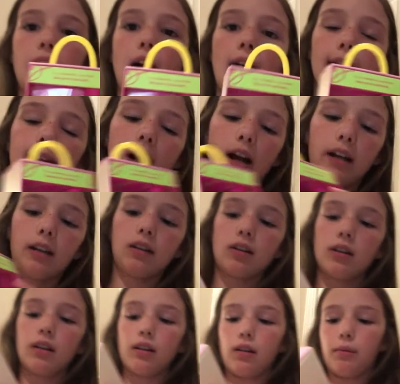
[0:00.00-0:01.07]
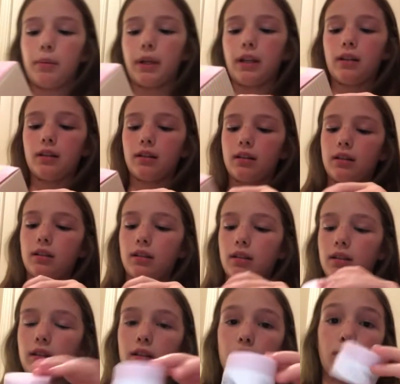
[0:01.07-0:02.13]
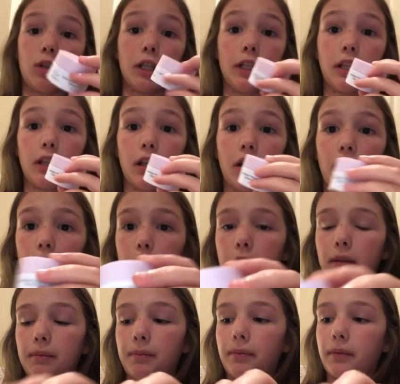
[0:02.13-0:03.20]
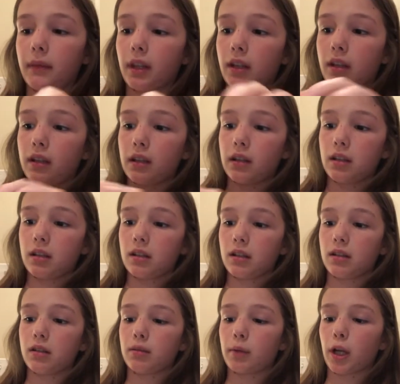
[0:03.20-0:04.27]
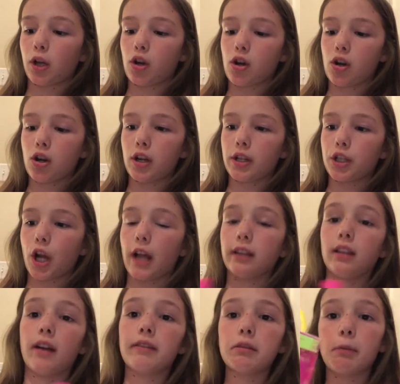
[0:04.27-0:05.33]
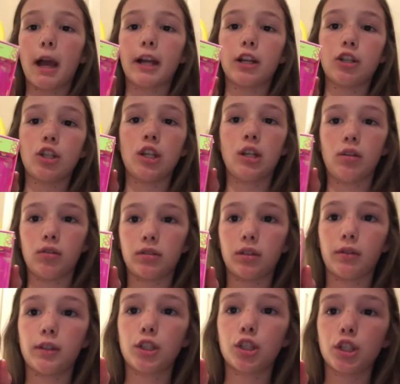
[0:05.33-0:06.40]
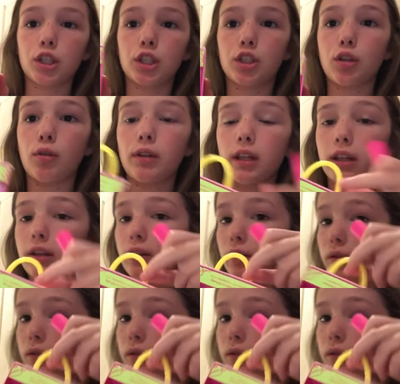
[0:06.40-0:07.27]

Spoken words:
I kind of got it open. Well, I did get it open. Gosh, I love the packaging also. It's just so cute.